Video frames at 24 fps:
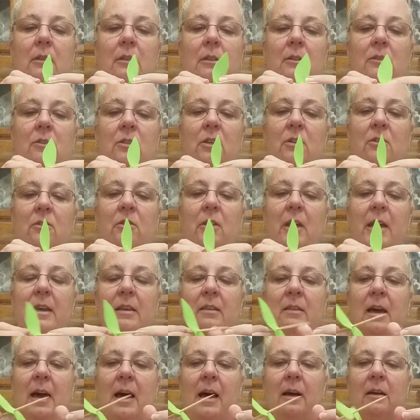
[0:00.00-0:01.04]
Just like
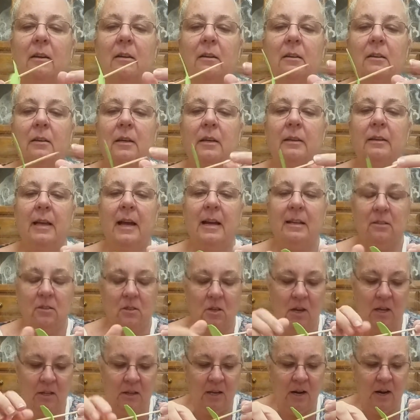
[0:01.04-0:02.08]
that. And that's
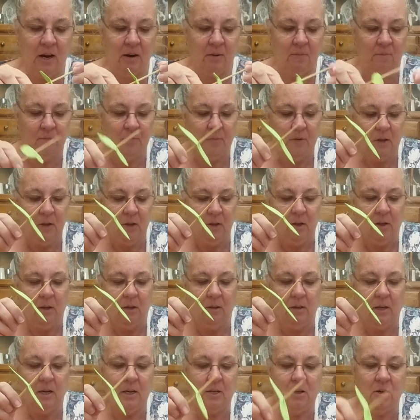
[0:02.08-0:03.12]
on there.
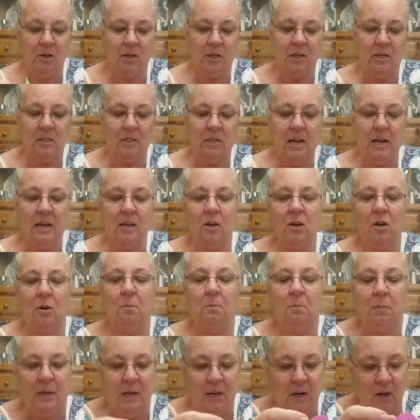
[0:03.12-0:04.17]
Then you're going to take your
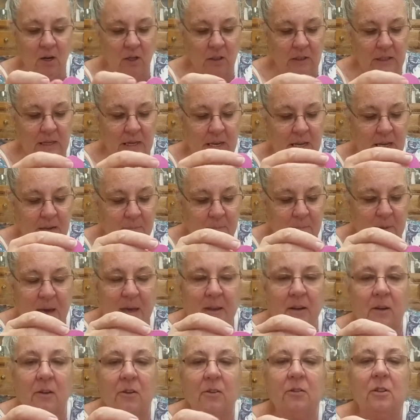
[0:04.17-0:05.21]
bigger leaf
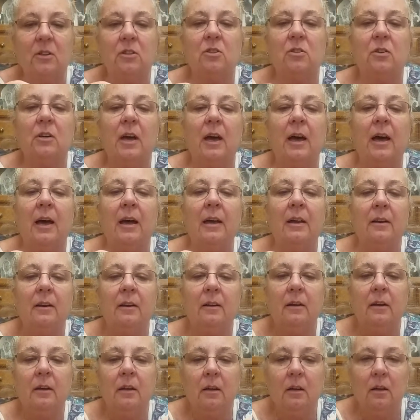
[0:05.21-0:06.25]
petals that you cut,
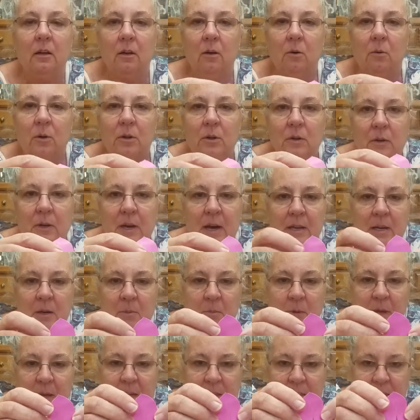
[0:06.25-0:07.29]
where you cut them
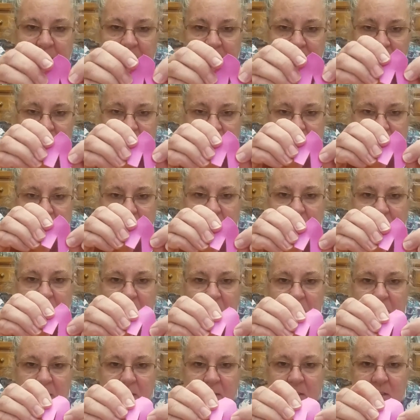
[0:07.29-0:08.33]
like this.
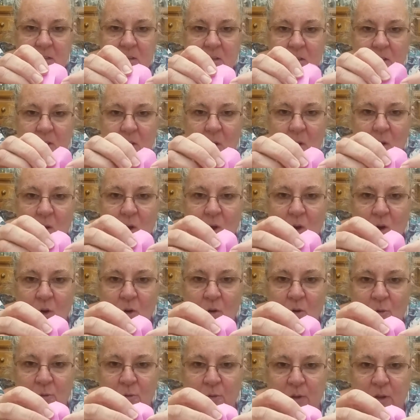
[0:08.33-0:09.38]
Then you're going to
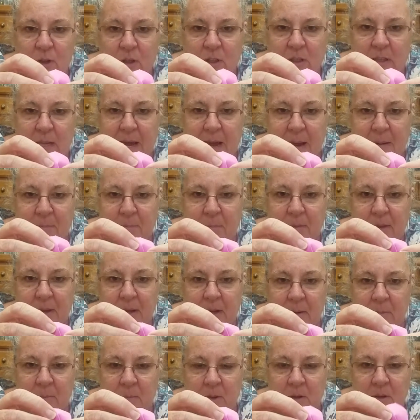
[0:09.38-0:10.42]
overlap
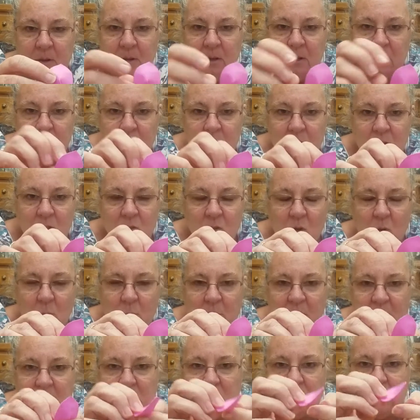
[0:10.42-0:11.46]
them so it
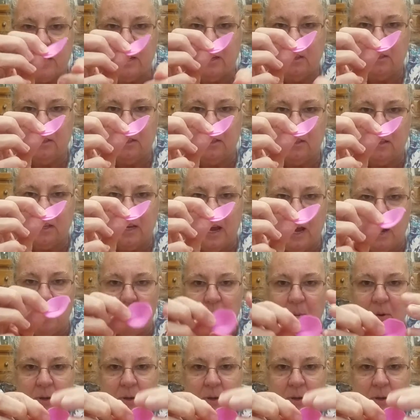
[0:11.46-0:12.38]
makes like a little cup.